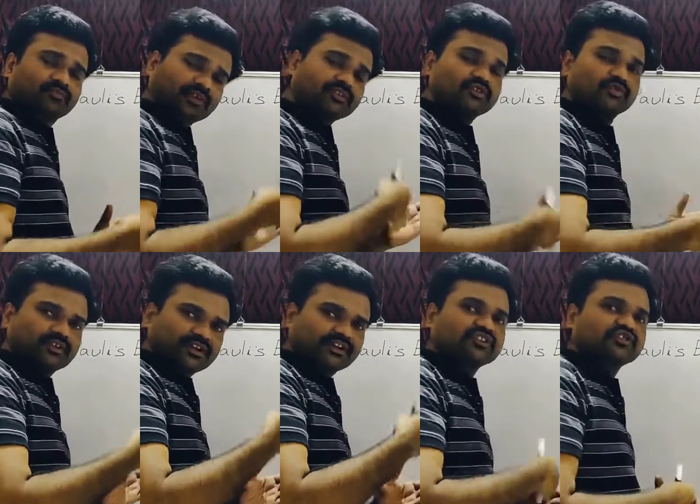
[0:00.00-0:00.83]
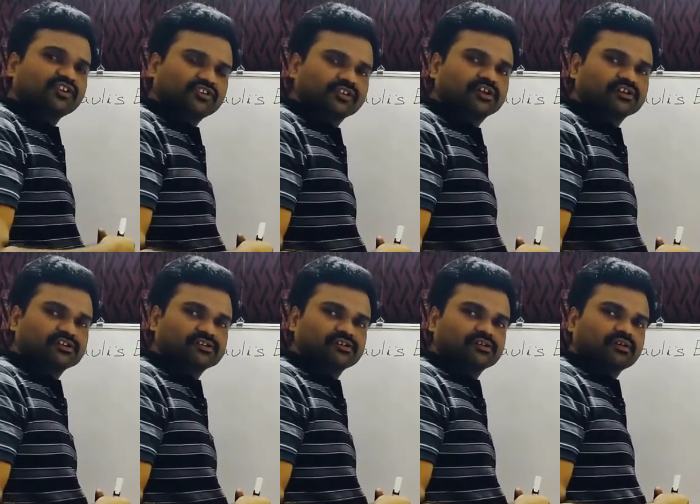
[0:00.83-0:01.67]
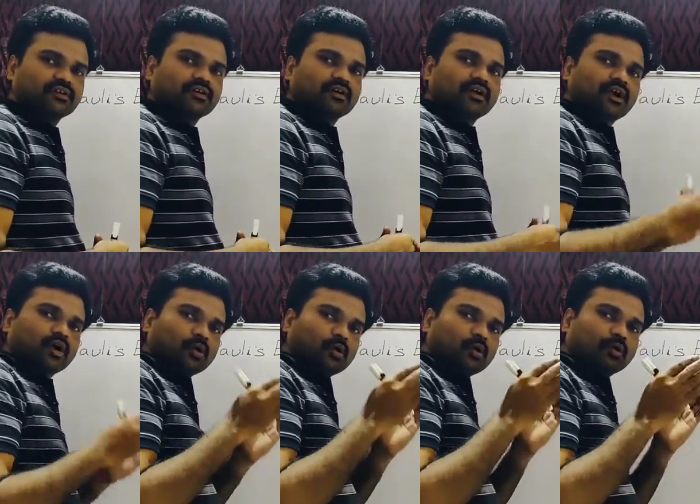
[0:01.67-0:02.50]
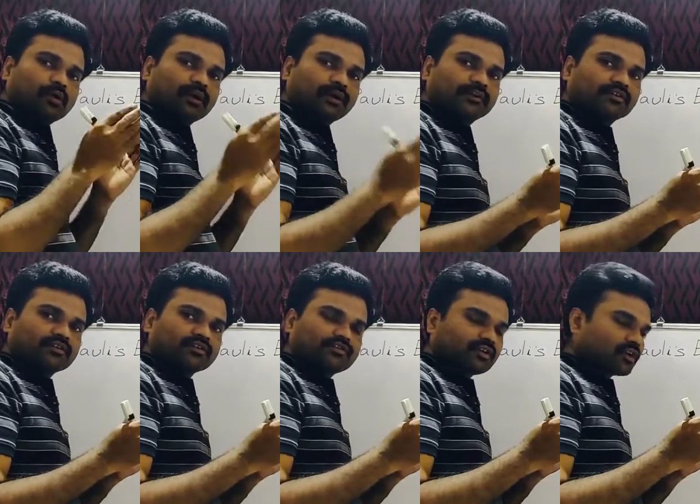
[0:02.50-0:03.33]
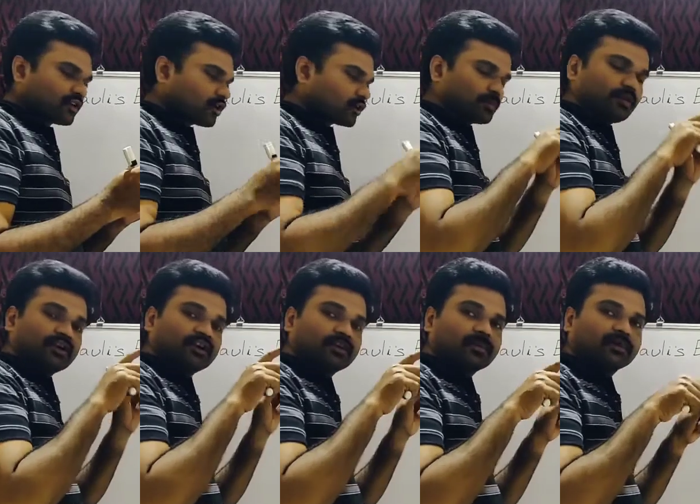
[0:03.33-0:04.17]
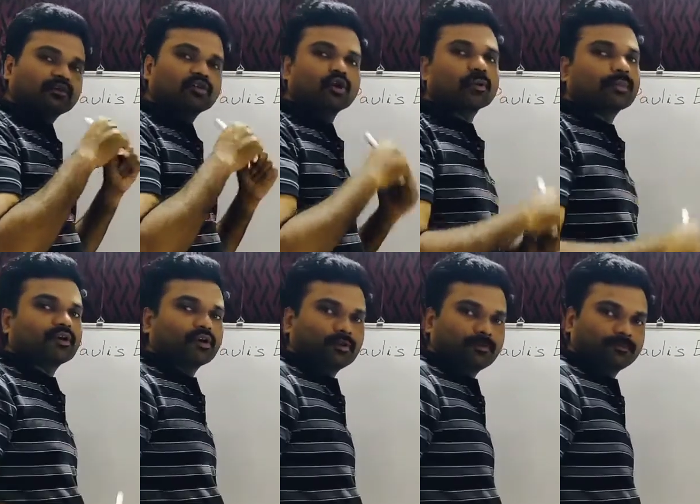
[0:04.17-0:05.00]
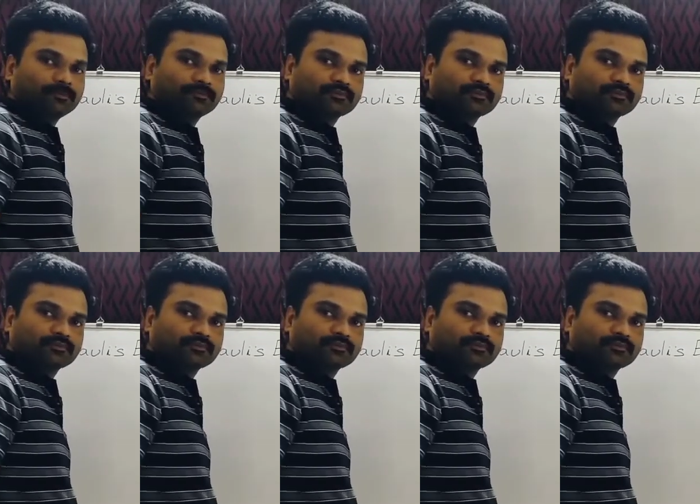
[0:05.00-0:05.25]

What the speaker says: From this we can understand that how electrons are occupied in a particular orbital,